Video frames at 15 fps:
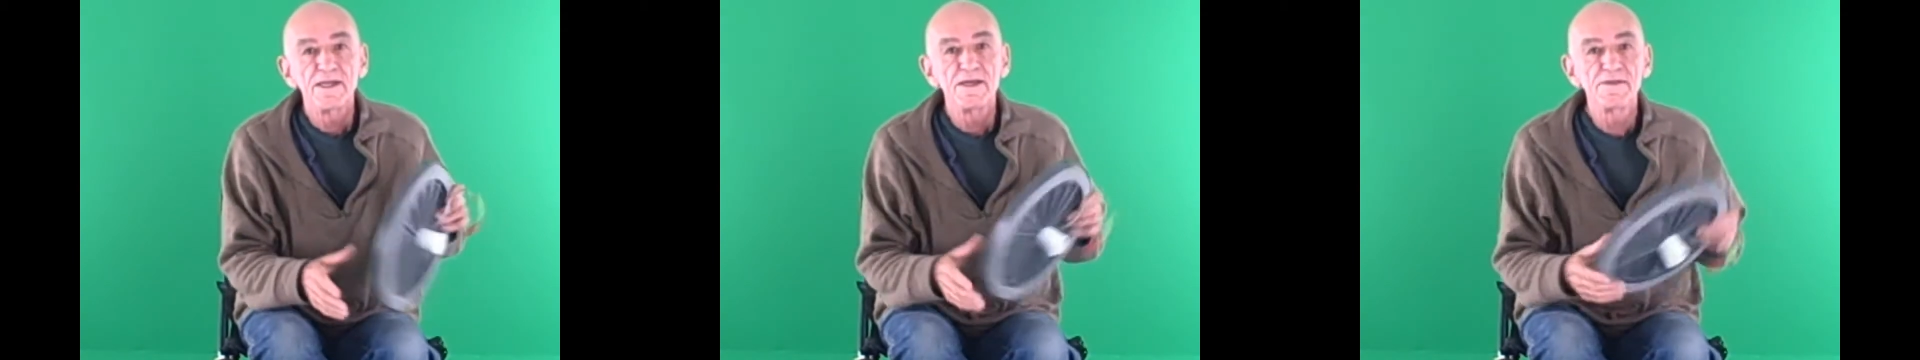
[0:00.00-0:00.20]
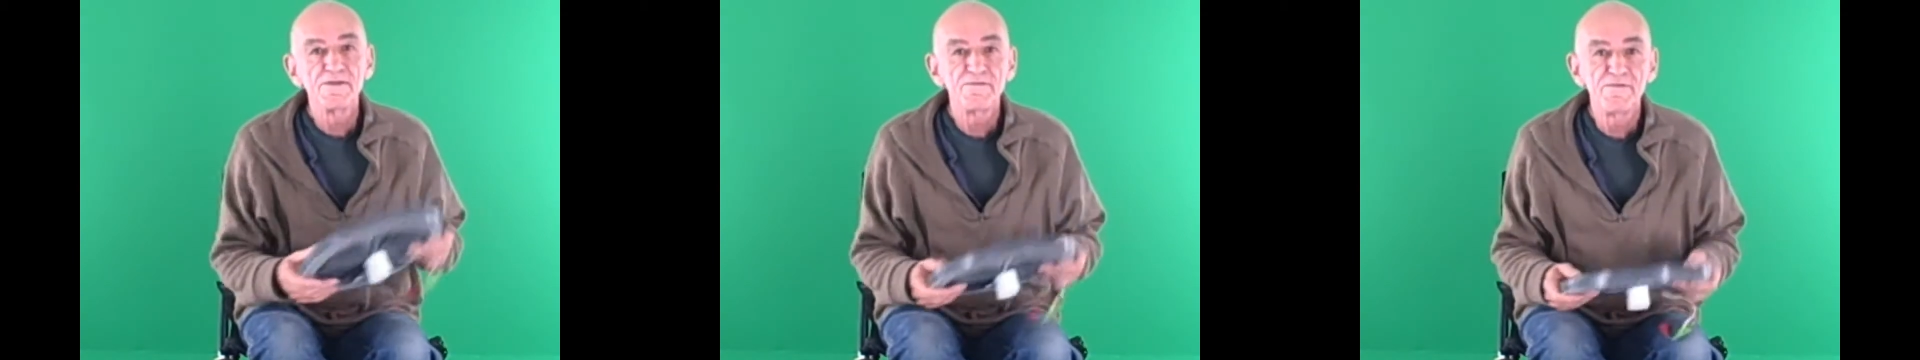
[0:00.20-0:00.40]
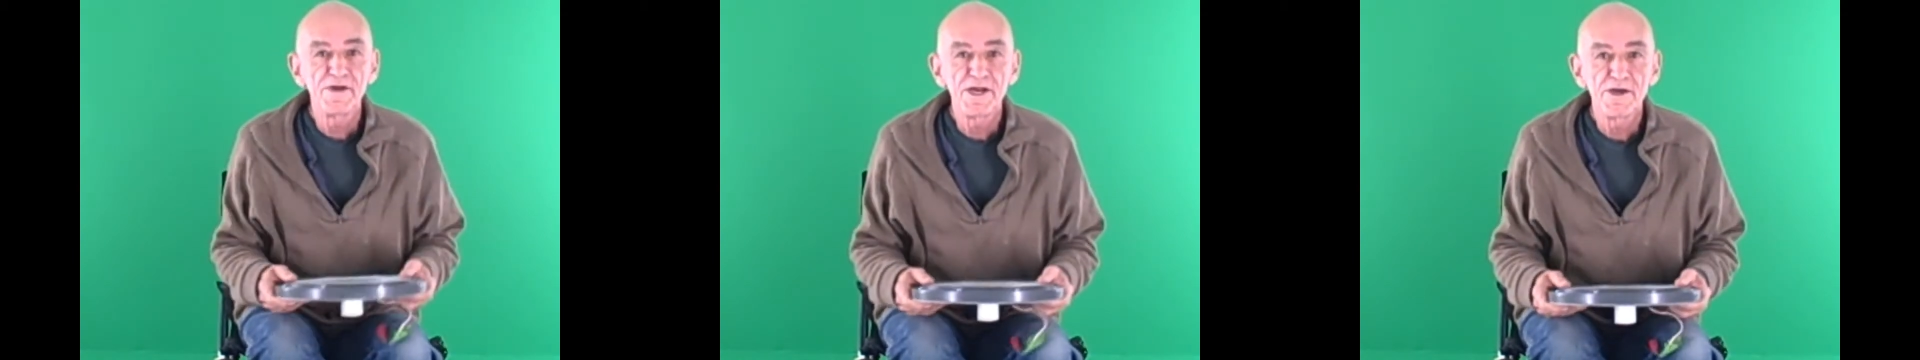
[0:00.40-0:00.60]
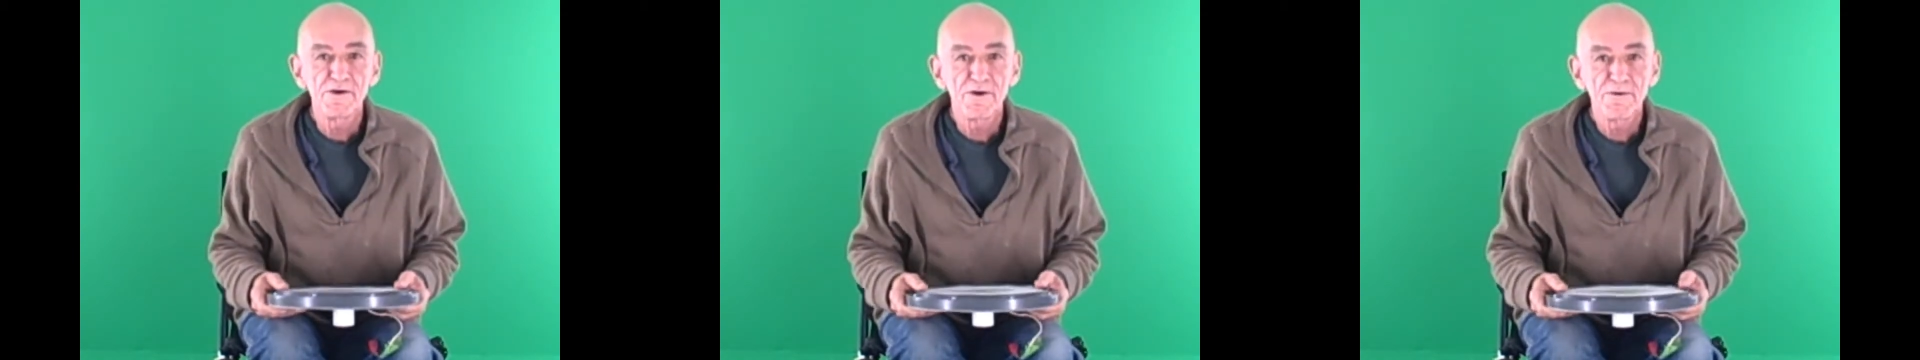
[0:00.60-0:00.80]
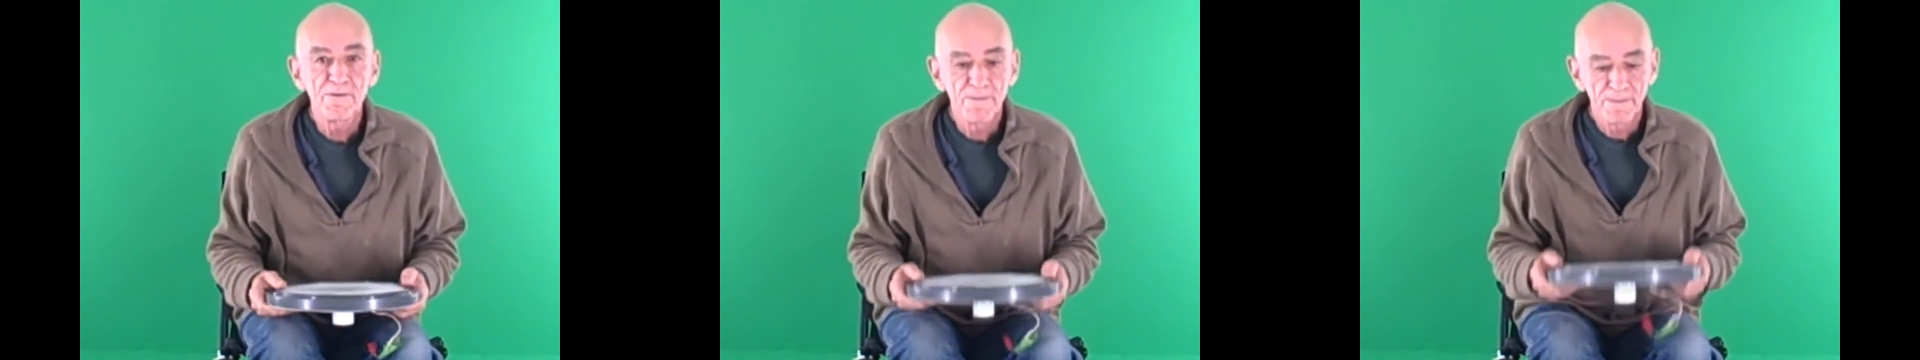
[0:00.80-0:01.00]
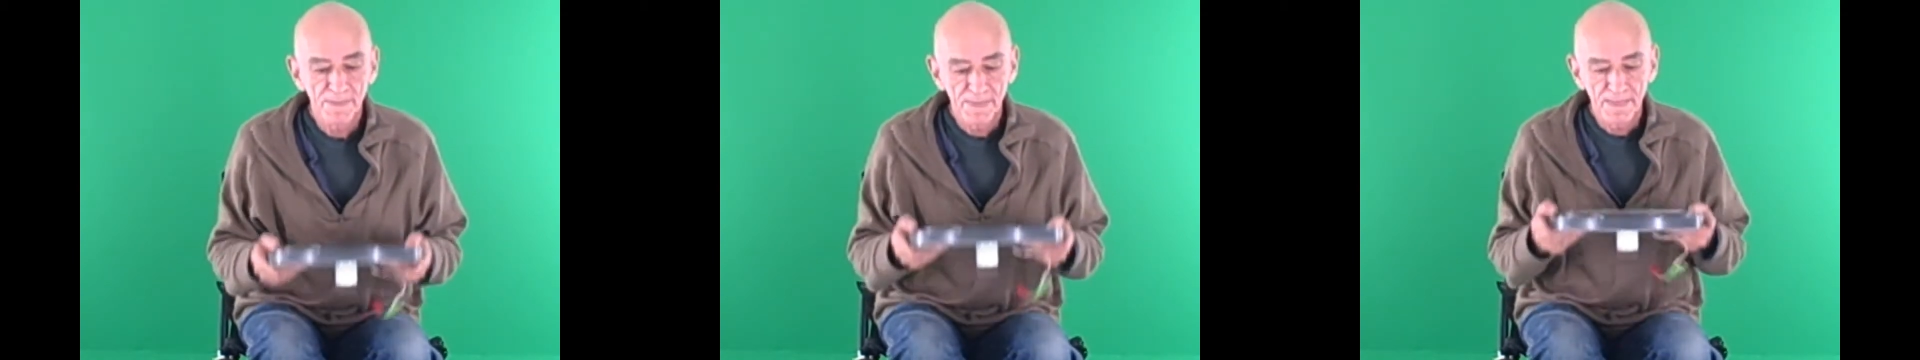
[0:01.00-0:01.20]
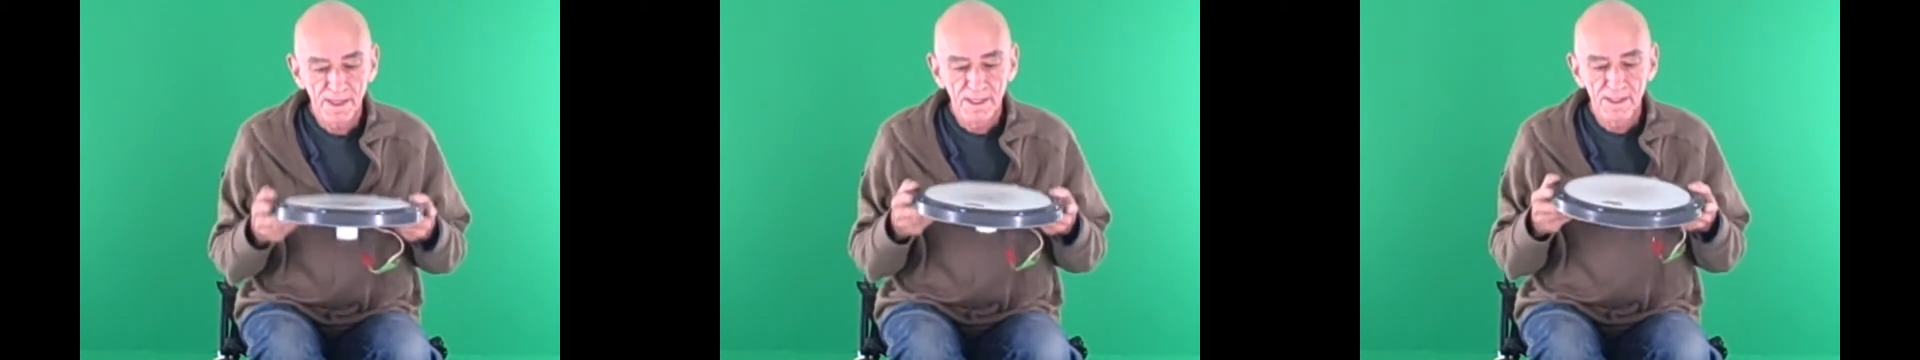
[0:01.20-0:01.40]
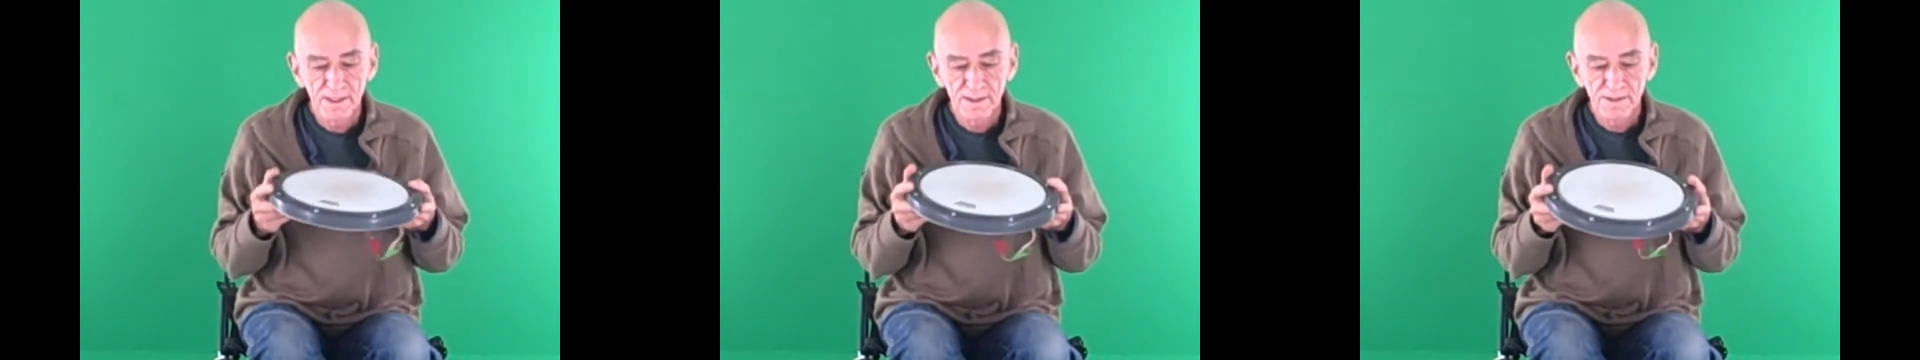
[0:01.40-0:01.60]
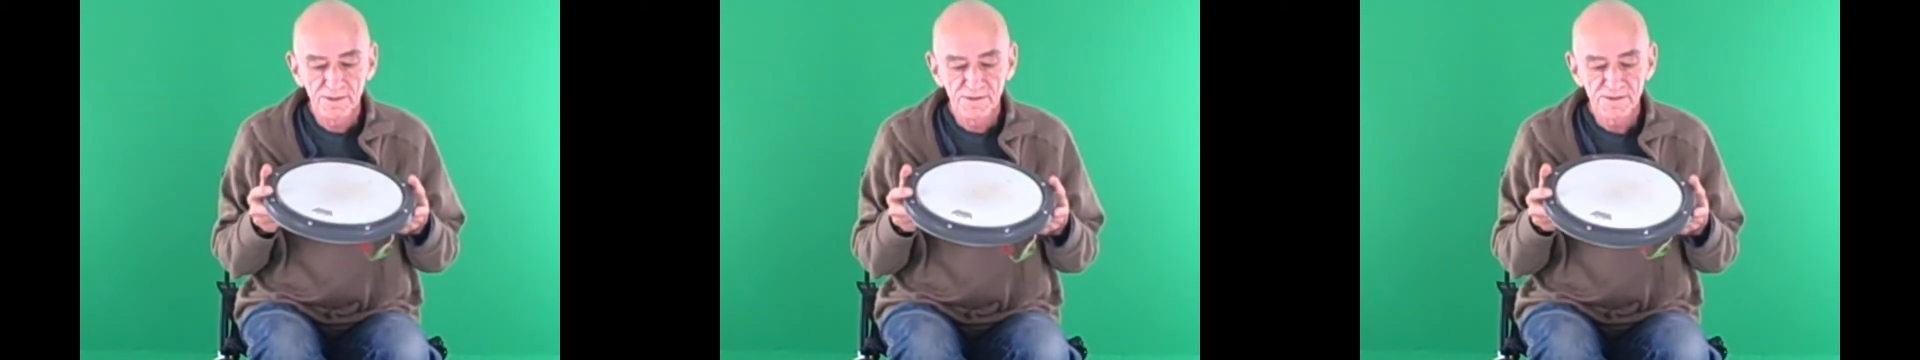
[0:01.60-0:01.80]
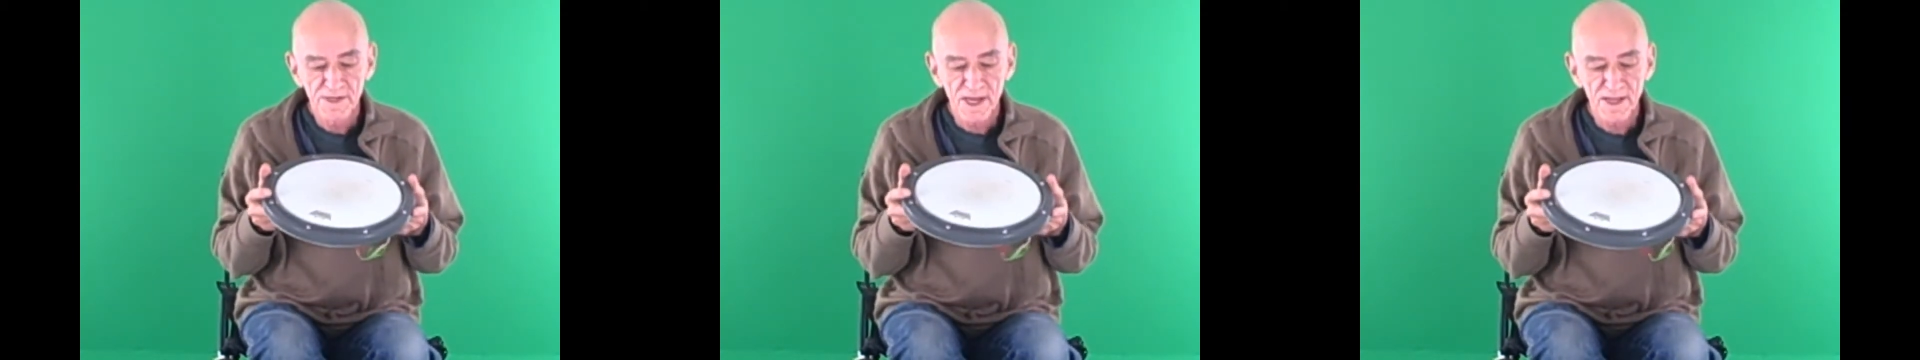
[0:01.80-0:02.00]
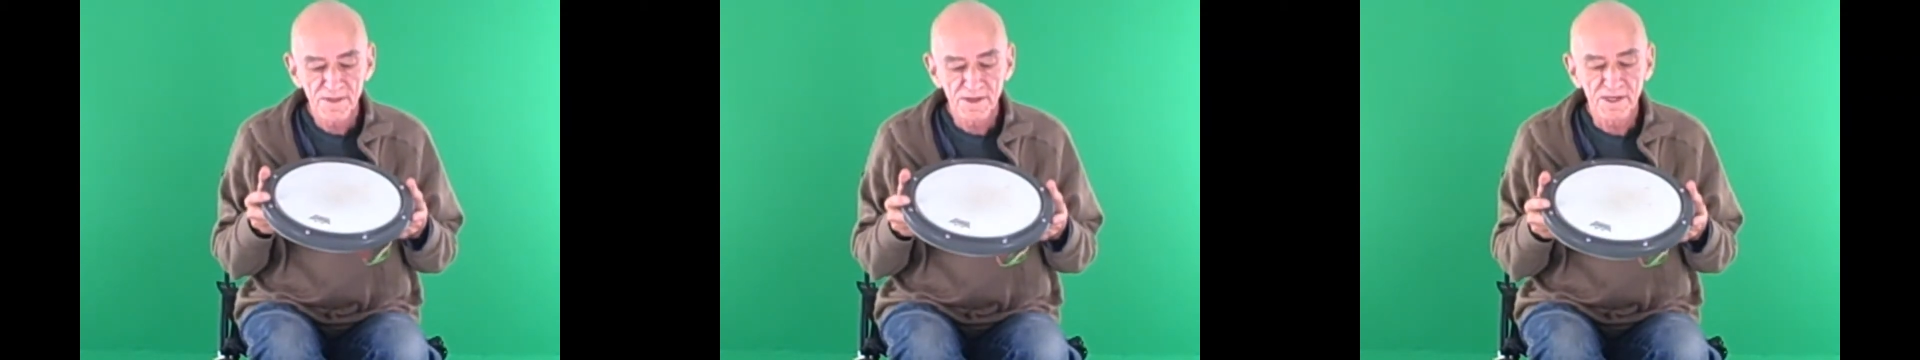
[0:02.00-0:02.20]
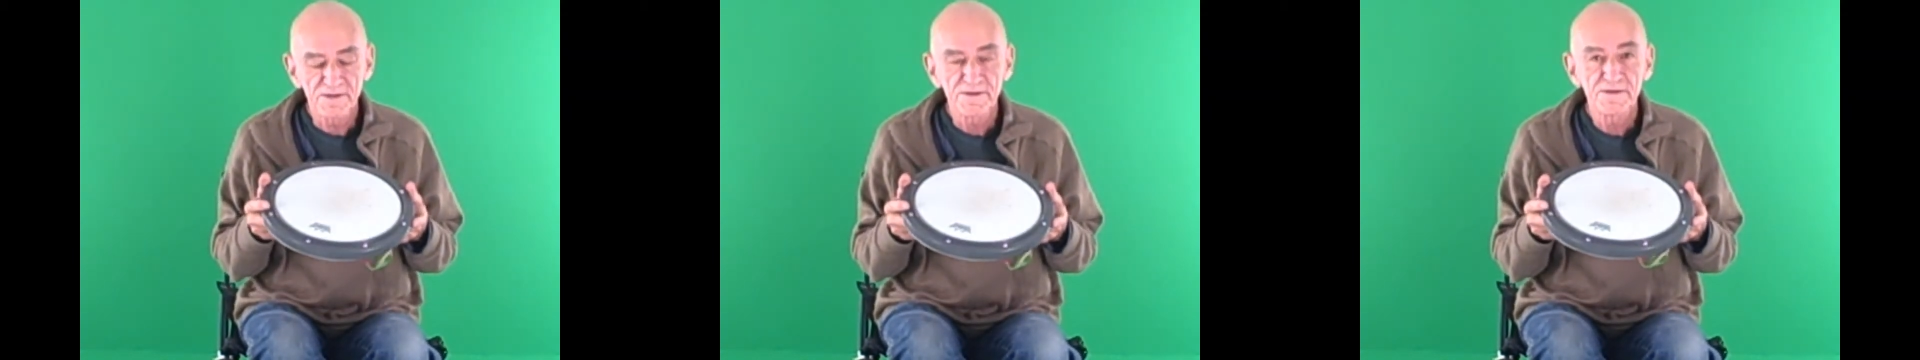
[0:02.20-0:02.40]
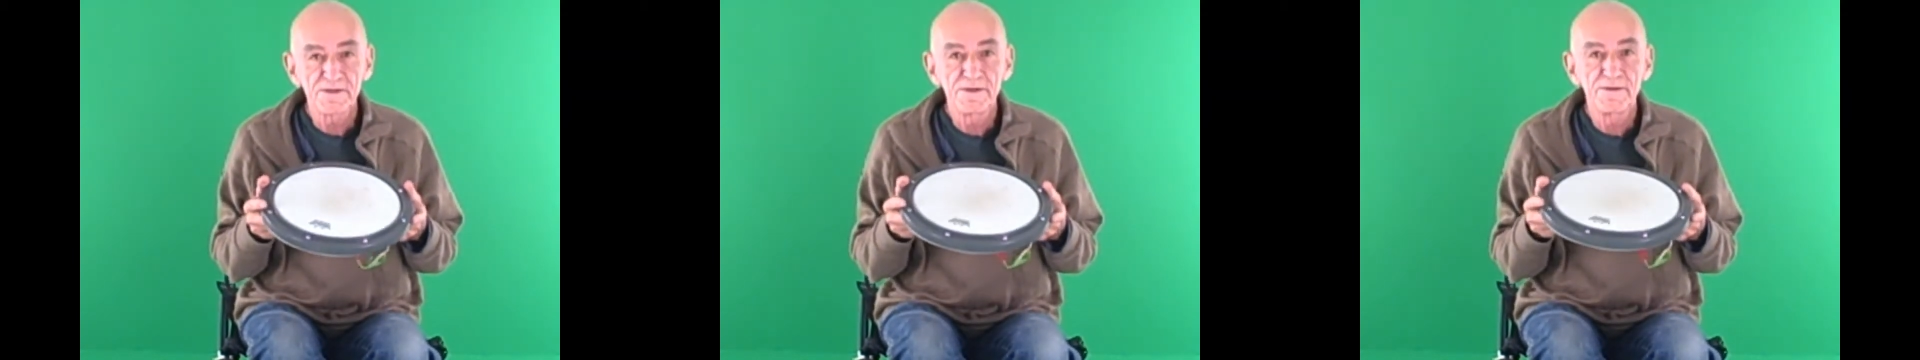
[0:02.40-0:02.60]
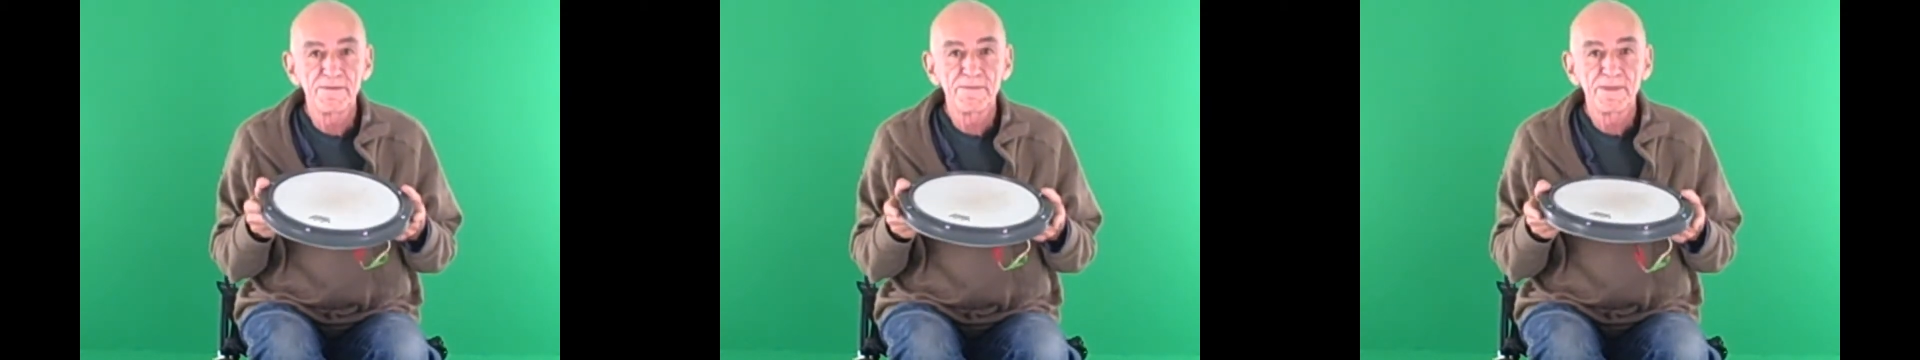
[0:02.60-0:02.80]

In the video, you saw this.